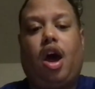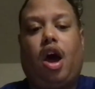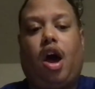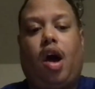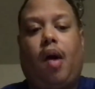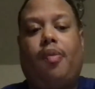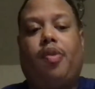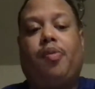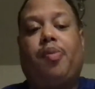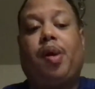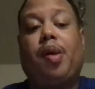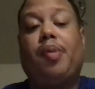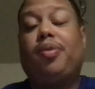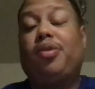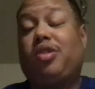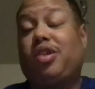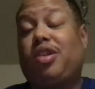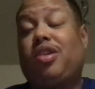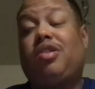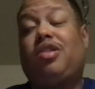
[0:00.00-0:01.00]
The
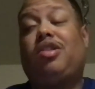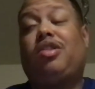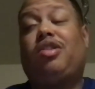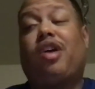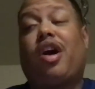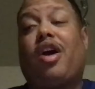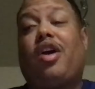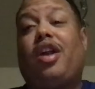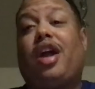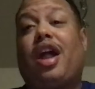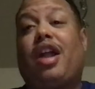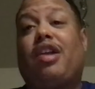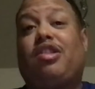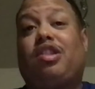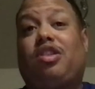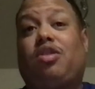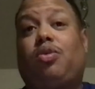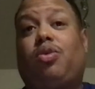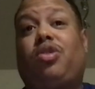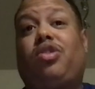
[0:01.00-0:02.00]
purpose of this entire
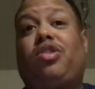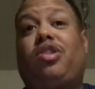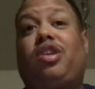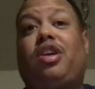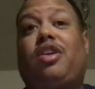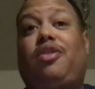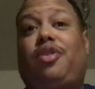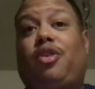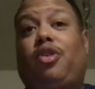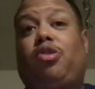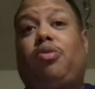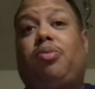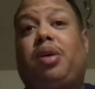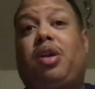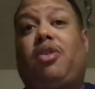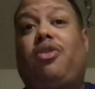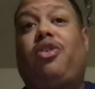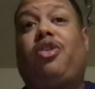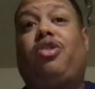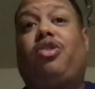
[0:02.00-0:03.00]
analysis was to see if it was
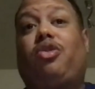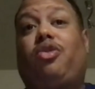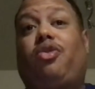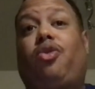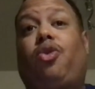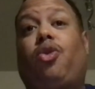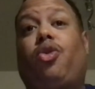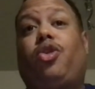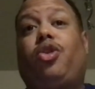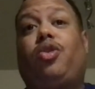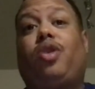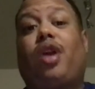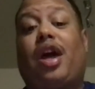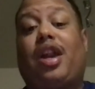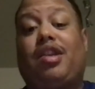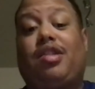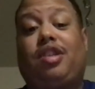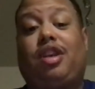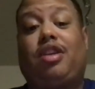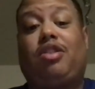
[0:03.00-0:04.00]
beneficial for the
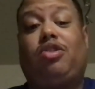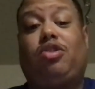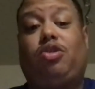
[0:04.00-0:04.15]
United States